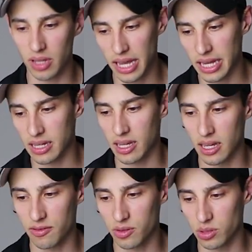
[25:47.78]

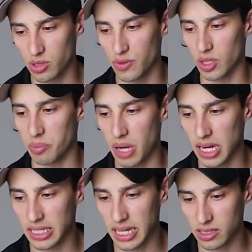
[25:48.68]
And for those of you on the
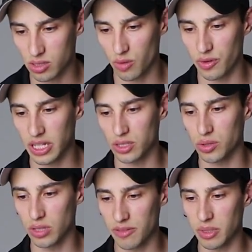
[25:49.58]
podcast, don't forget
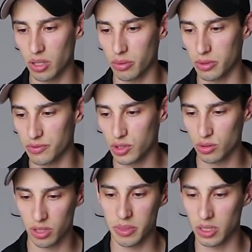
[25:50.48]
to leave me a little
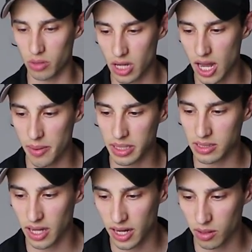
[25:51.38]
review, leave me a little comment.
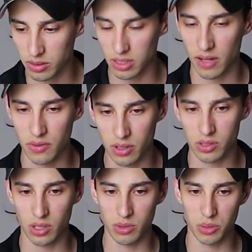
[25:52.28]
I always love
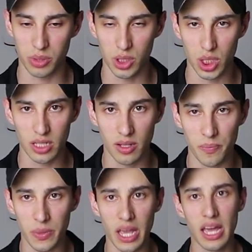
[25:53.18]
those and I always appreciate
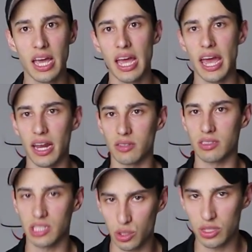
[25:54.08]
them. And
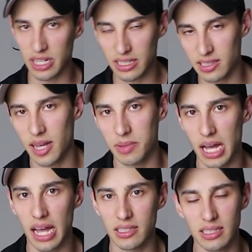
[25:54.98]
until the next time,
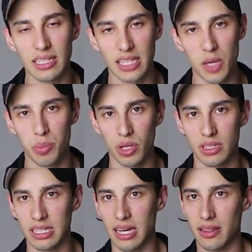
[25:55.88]
guys, keep
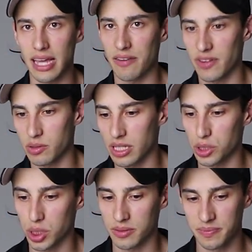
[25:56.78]
building that
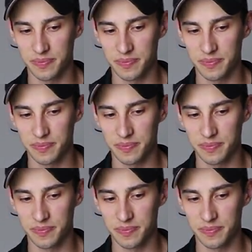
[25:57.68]
foundation.